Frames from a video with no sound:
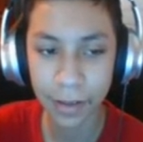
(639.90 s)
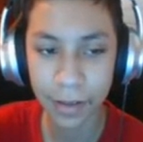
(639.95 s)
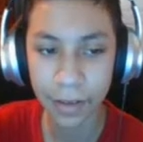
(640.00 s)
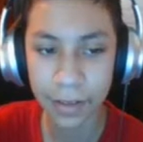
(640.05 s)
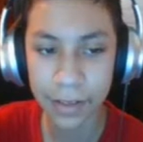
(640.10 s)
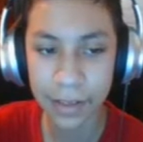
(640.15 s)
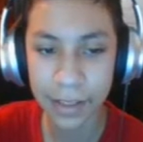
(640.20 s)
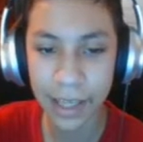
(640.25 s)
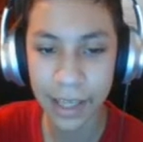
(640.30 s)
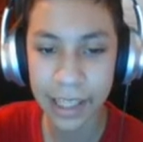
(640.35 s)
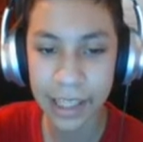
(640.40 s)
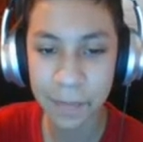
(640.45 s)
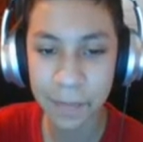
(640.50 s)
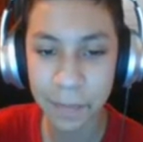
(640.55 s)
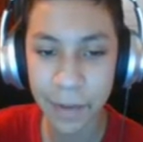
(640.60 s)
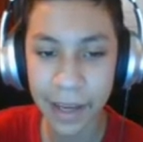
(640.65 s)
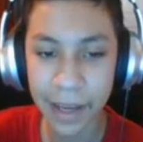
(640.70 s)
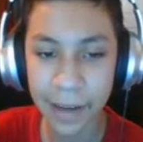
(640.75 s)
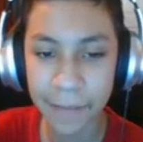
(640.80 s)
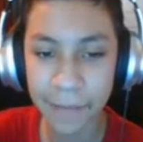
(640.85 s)
This guy is
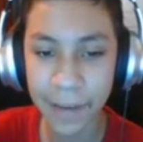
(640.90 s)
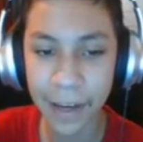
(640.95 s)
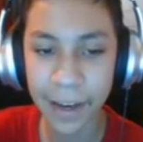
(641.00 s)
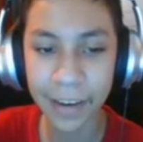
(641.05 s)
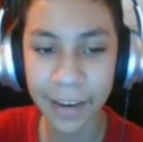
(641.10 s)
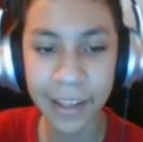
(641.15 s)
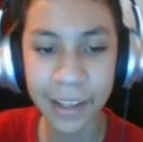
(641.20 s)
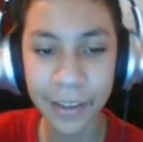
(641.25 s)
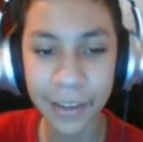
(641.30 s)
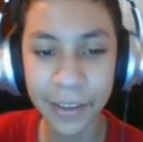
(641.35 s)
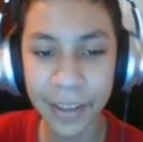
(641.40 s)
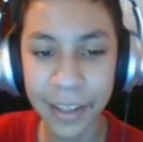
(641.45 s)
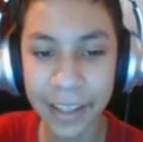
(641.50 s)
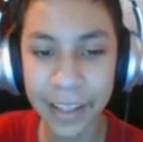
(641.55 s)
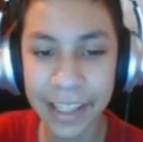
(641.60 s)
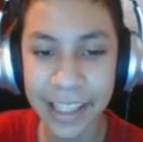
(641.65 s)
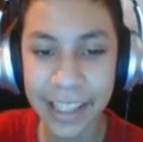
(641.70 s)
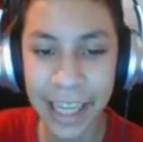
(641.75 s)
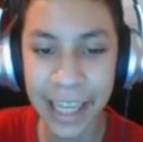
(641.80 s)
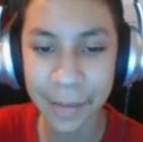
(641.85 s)
being very annoying.
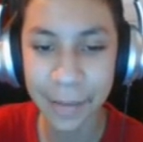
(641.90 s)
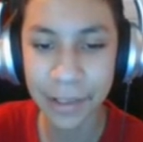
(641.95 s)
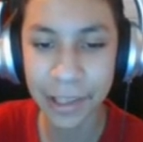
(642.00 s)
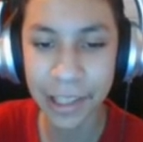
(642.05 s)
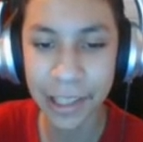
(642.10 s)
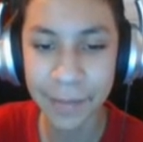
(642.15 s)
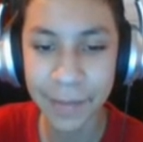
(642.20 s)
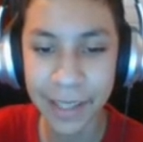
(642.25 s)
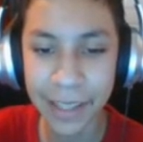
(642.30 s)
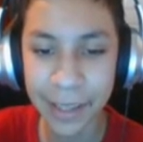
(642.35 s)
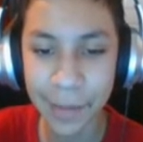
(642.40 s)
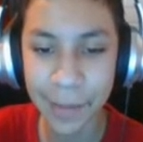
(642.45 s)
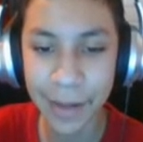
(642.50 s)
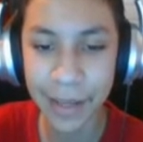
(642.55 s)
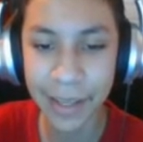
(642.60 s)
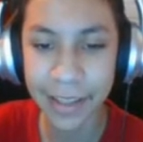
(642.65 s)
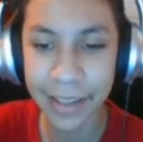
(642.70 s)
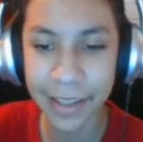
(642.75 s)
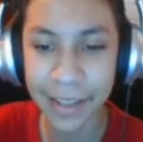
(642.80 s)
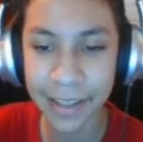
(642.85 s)
He's capturing me on the
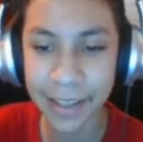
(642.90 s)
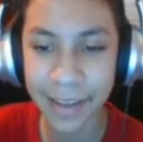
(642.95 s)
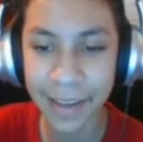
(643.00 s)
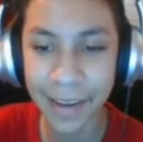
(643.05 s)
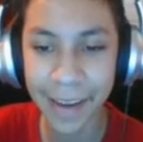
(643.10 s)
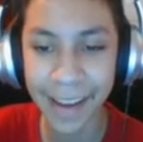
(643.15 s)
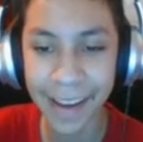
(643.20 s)
beach.